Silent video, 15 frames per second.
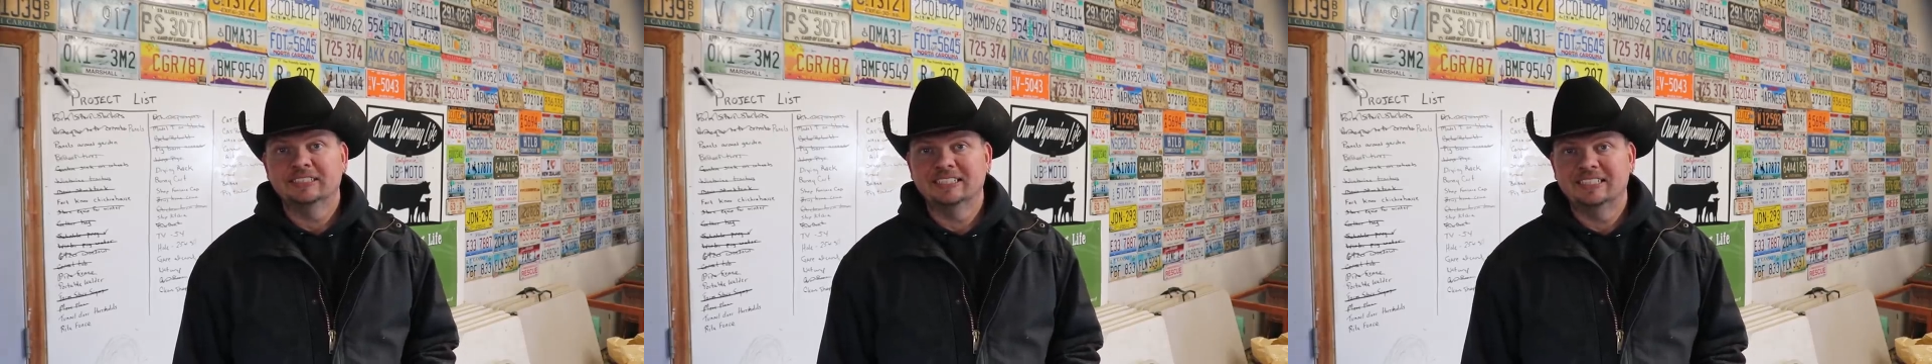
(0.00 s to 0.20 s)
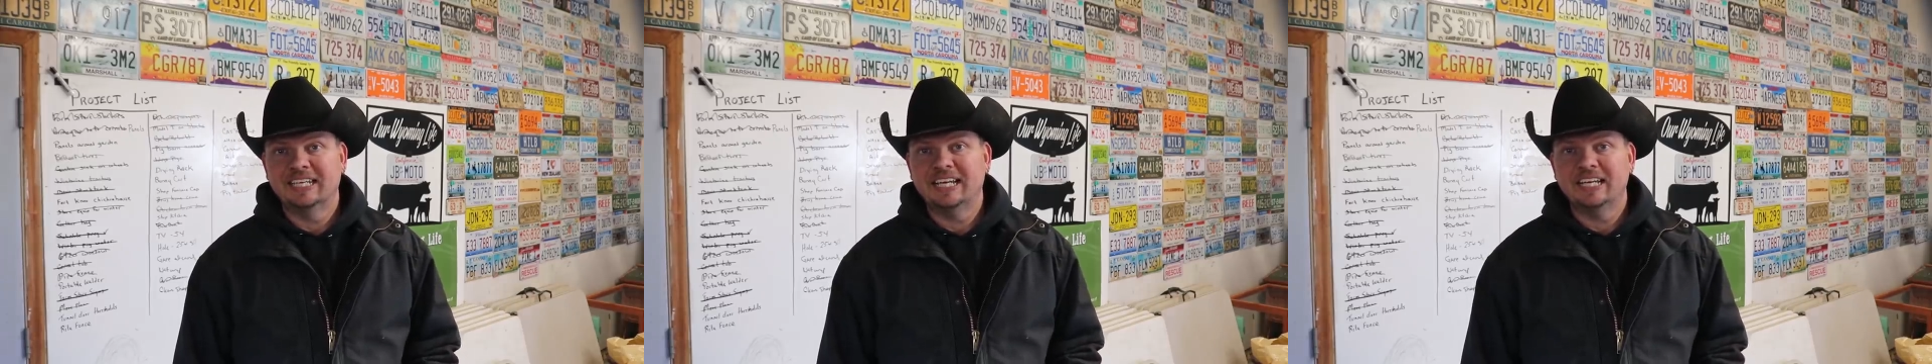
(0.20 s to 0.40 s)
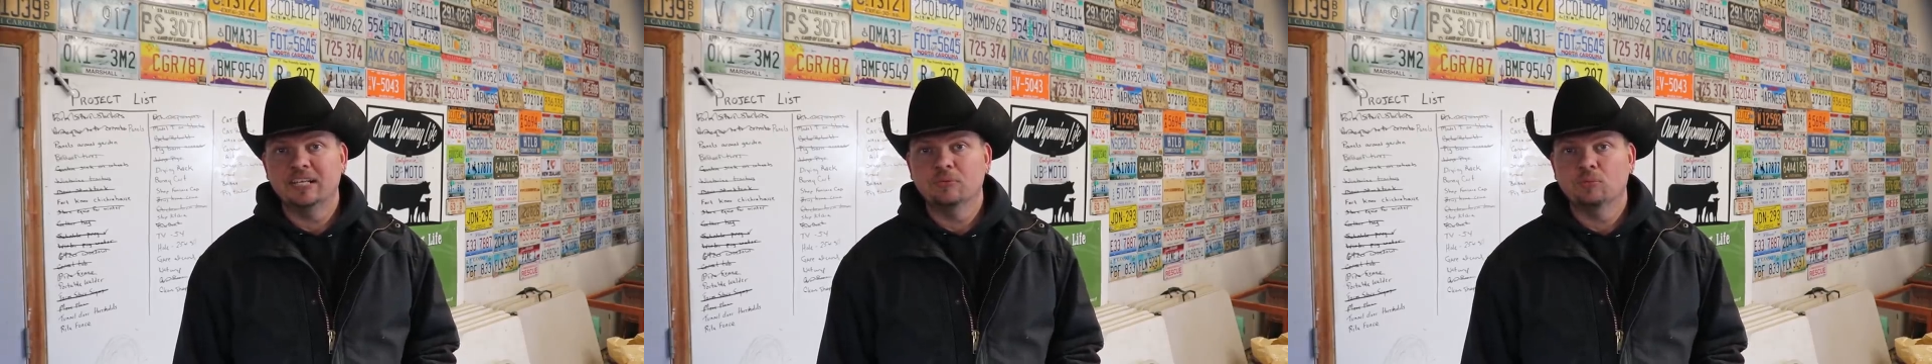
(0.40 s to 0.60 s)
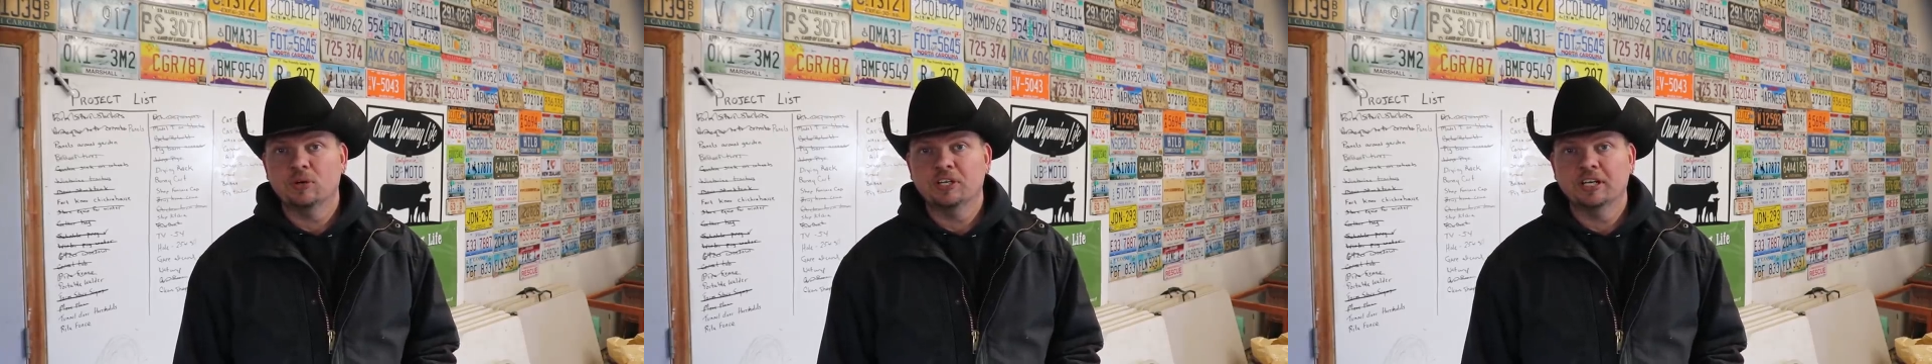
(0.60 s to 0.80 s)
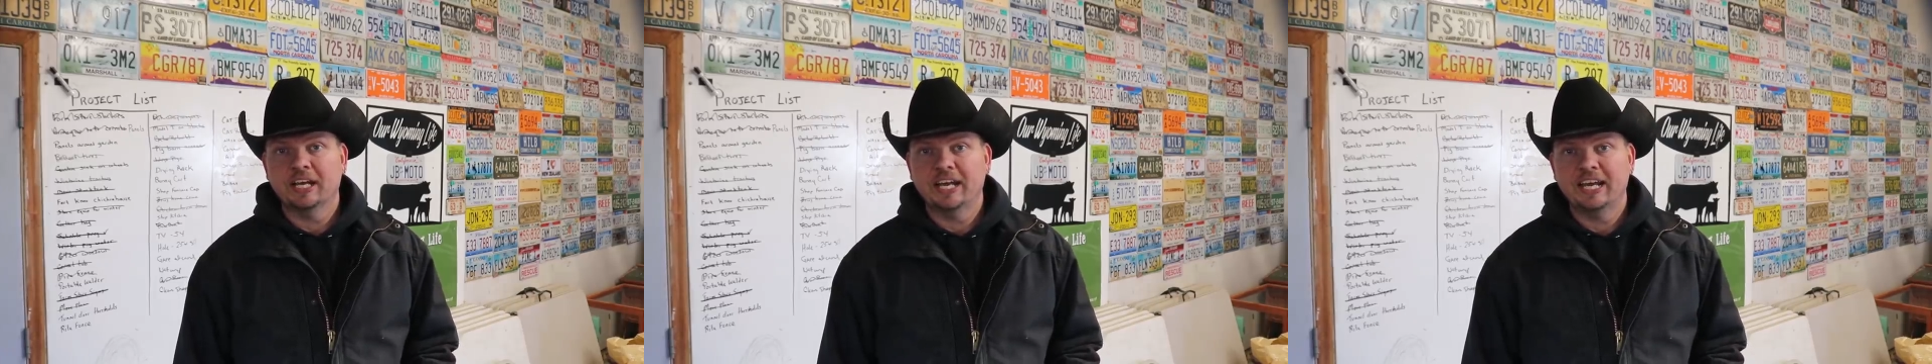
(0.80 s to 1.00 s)
today we're
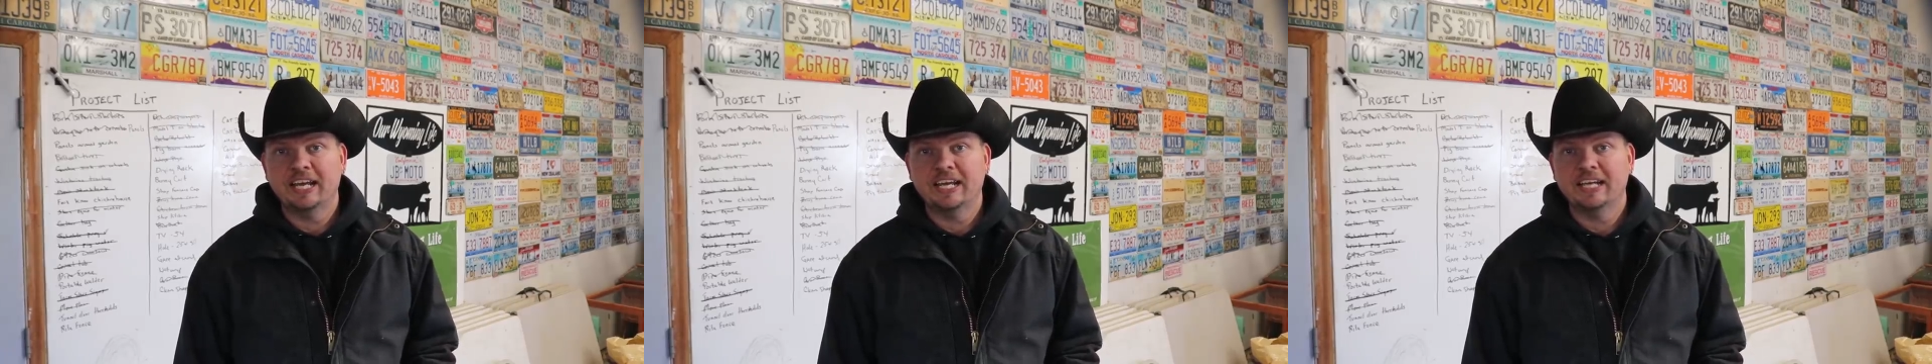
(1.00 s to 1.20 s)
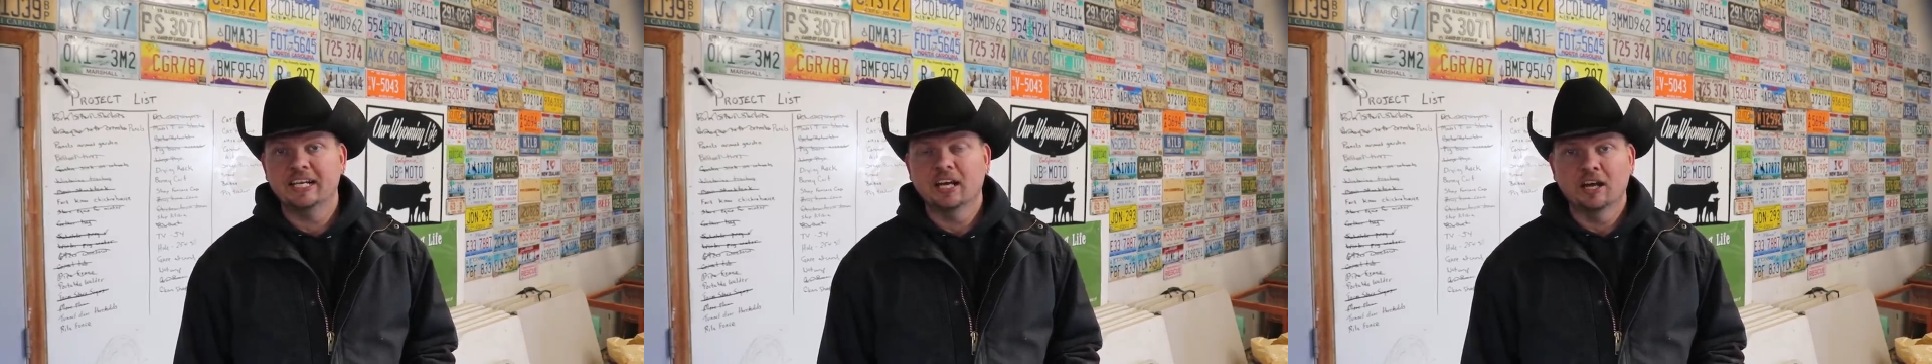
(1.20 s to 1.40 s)
gonna hang